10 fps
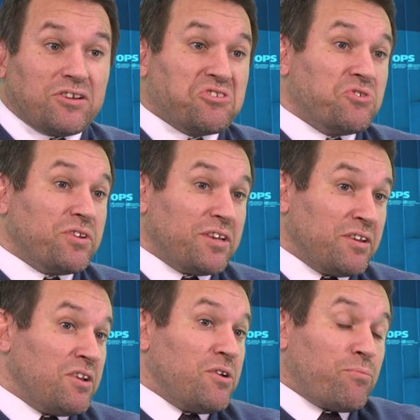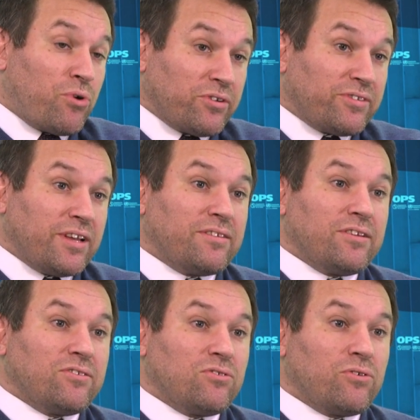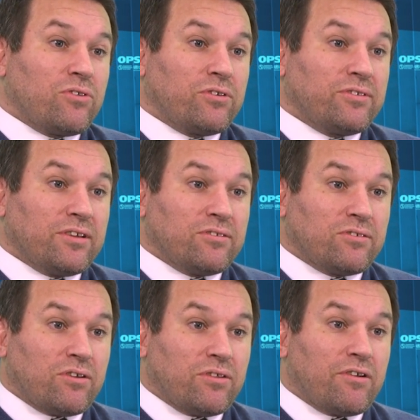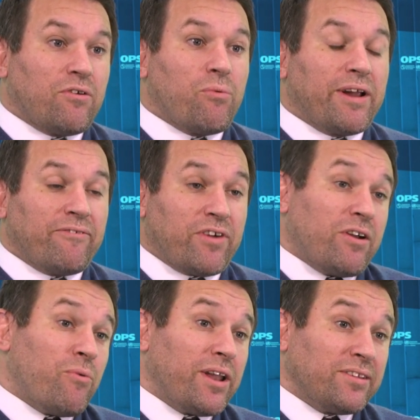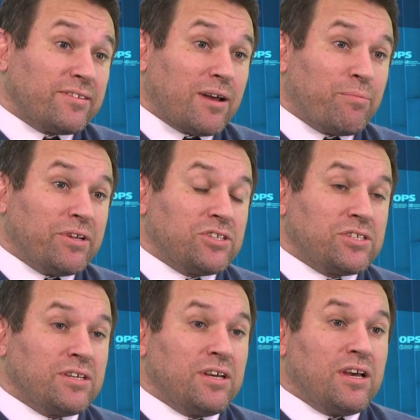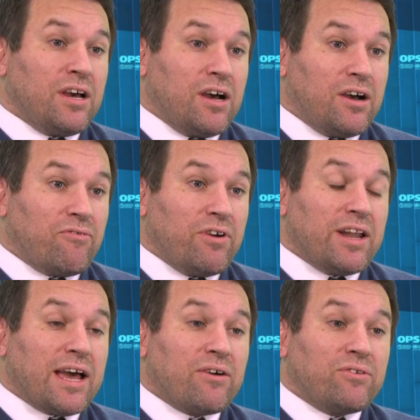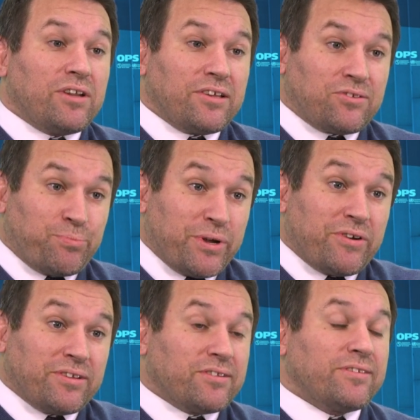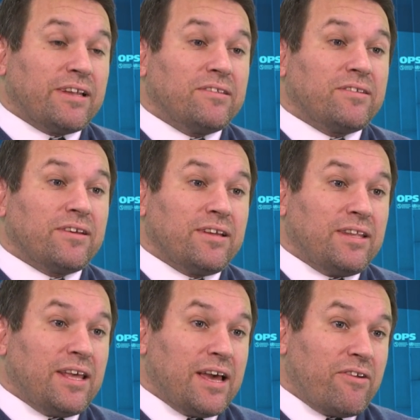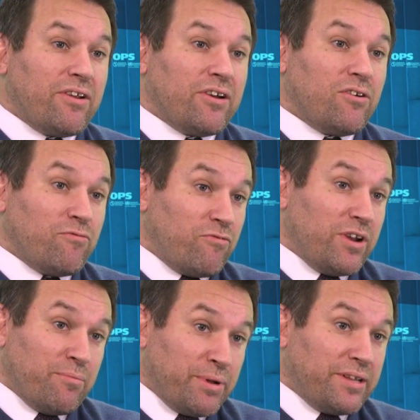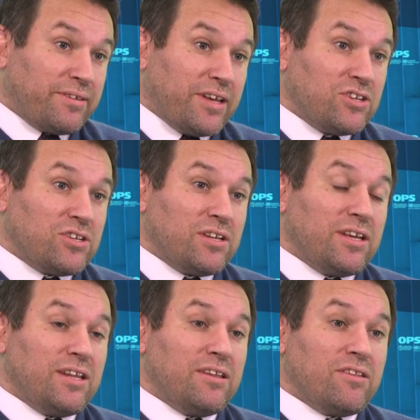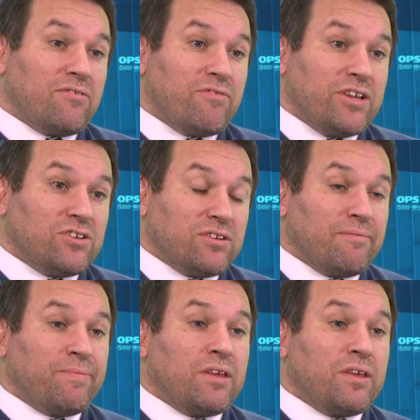including prosthetics and orthotics. So they're a very well established, renowned and experienced center in the area of rehabilitation in the region.